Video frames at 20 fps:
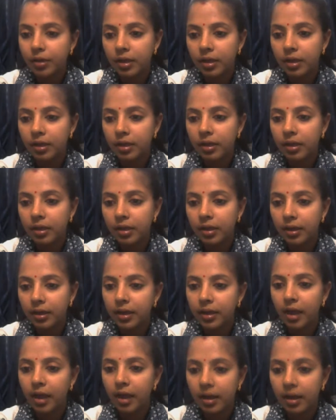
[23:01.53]
the
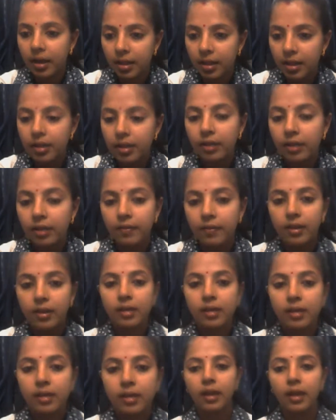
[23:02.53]
correct answer. He will
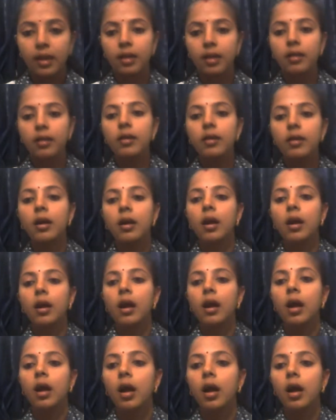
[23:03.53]
stay here.
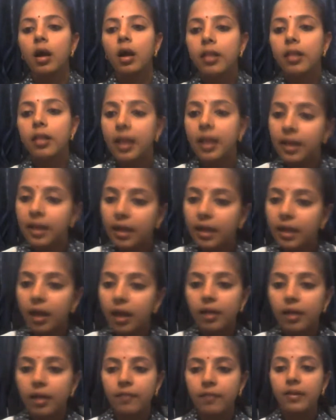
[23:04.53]
Sanika,
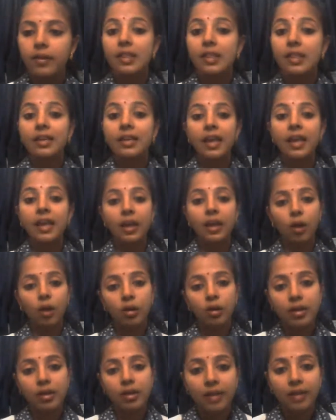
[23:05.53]
he will stay,
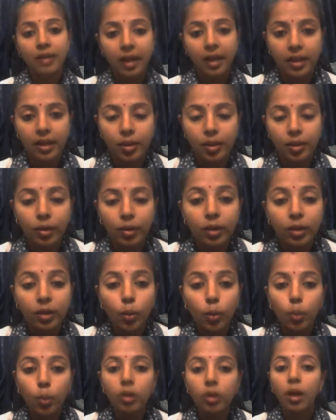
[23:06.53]
not stays. Okay,
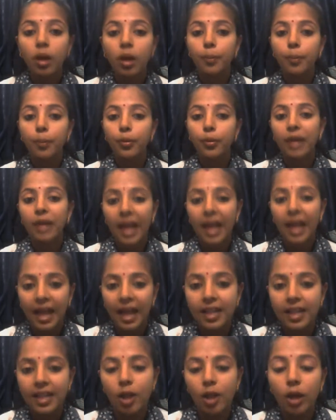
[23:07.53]
don't put
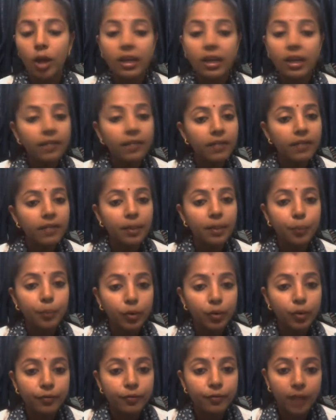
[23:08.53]
s. Only we put
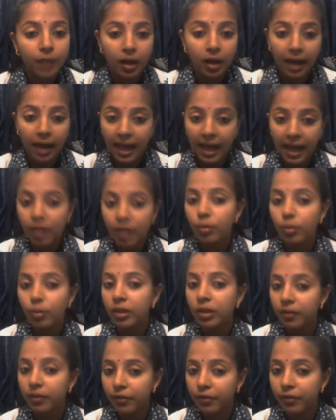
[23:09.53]
s with
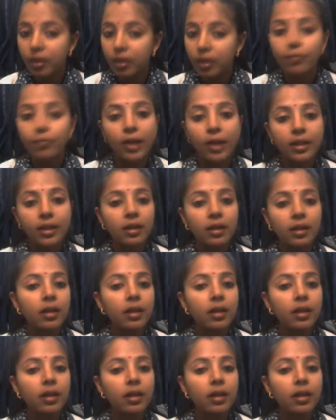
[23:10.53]
the verb when the